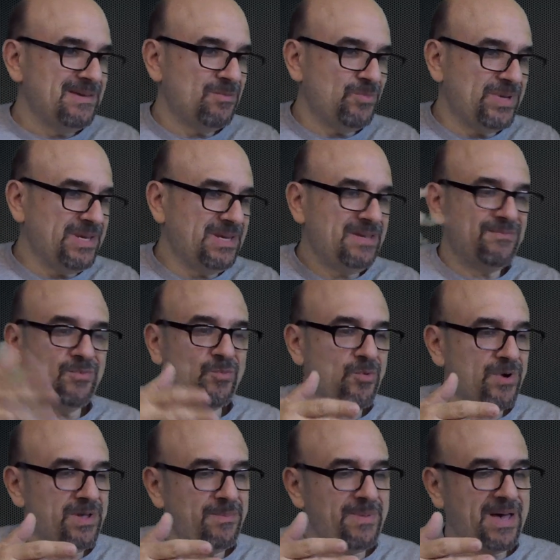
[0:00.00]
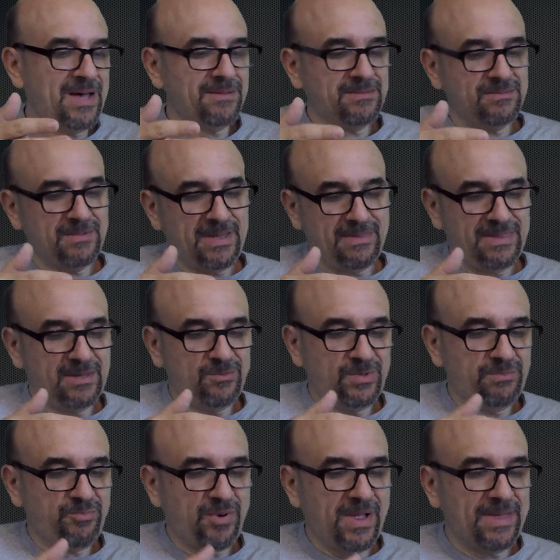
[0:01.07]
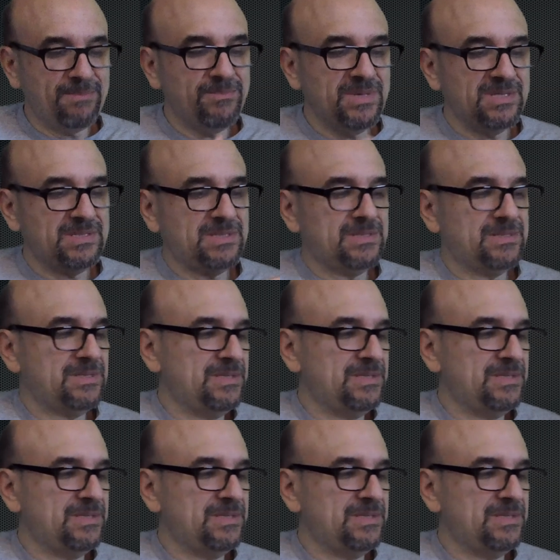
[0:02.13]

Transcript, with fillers: We didn't even worry about. I think we probably missed